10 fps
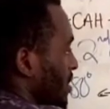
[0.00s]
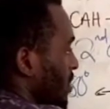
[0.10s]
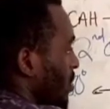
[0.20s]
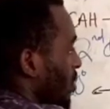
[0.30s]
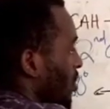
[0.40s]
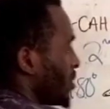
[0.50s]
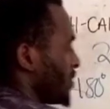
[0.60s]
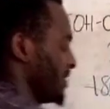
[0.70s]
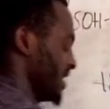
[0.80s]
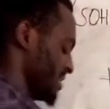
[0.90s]
all of
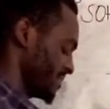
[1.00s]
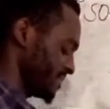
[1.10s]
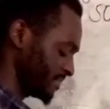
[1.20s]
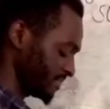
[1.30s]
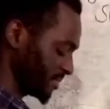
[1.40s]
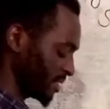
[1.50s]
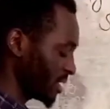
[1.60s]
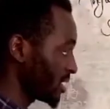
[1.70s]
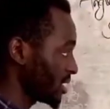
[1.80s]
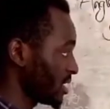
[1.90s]
them,
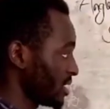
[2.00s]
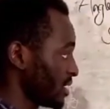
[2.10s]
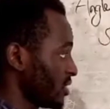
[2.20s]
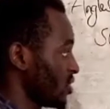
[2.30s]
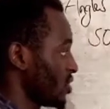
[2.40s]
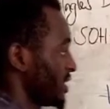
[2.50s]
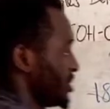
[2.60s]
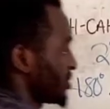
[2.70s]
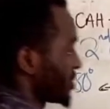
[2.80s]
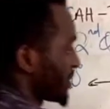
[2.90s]
all
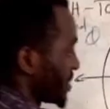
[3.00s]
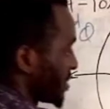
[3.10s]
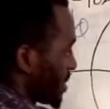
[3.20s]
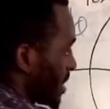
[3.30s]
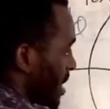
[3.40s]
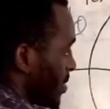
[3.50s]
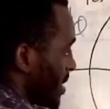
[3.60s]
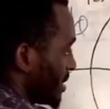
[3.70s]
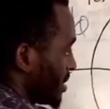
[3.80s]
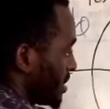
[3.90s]
ratios are
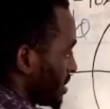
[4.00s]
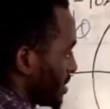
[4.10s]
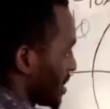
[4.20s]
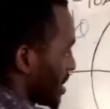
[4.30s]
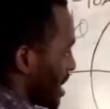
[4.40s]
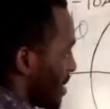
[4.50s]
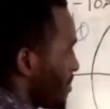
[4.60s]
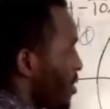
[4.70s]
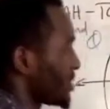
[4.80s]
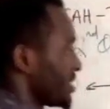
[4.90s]
what? Are
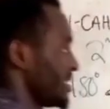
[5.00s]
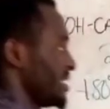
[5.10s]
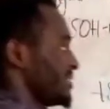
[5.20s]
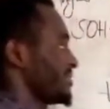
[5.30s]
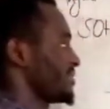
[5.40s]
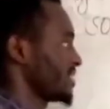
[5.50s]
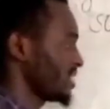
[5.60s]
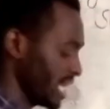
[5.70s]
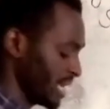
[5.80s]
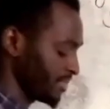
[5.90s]
positive.
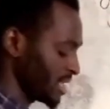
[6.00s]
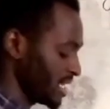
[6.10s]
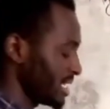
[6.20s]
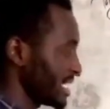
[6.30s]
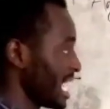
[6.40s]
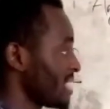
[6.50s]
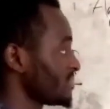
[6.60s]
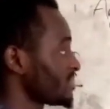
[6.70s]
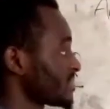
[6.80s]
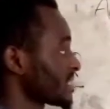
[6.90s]
Okay,
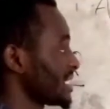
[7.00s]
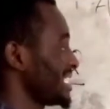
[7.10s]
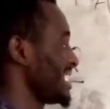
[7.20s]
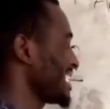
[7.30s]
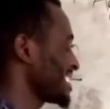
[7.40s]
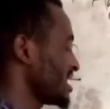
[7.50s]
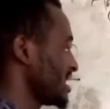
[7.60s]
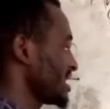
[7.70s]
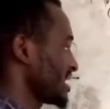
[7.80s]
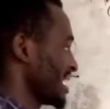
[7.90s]
now let's
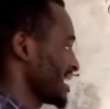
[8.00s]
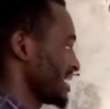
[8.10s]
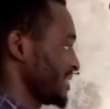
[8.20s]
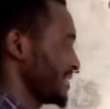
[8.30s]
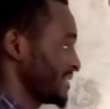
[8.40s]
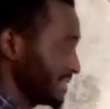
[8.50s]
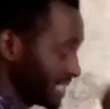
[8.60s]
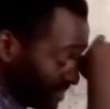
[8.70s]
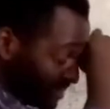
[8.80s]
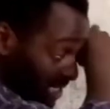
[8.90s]
take the
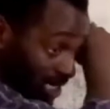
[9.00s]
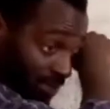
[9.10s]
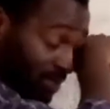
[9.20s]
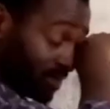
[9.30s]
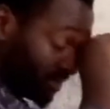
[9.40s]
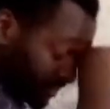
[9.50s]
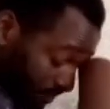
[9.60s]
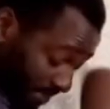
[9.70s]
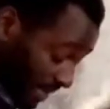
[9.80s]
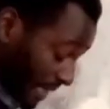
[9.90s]
same diagram,
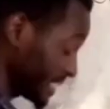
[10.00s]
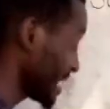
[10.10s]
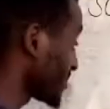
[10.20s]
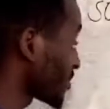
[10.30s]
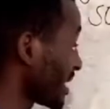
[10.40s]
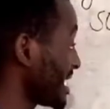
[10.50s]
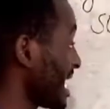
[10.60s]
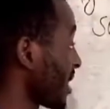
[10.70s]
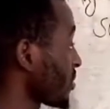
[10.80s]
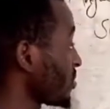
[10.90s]
the same right
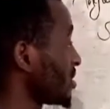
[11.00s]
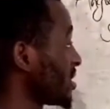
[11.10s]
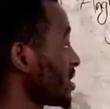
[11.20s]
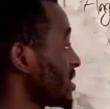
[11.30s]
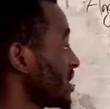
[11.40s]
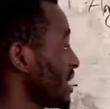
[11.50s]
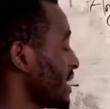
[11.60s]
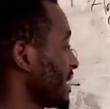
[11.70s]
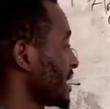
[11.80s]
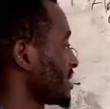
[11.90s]
angle
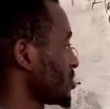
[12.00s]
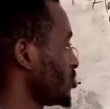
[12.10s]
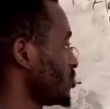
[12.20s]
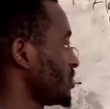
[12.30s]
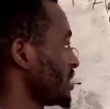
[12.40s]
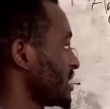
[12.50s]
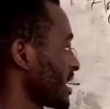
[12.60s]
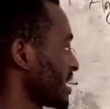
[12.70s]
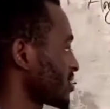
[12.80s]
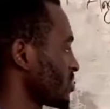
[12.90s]
to the
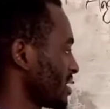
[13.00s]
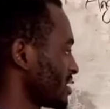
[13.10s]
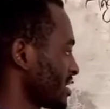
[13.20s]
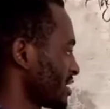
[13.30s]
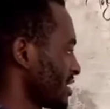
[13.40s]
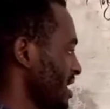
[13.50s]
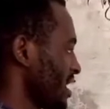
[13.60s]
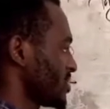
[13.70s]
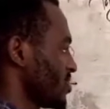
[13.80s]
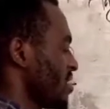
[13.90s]
second quadrant.
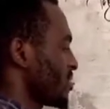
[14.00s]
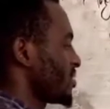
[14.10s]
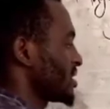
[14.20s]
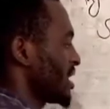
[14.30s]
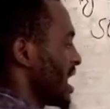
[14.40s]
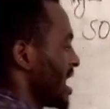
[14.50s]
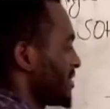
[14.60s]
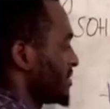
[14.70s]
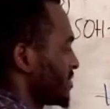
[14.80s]
So I'm going to have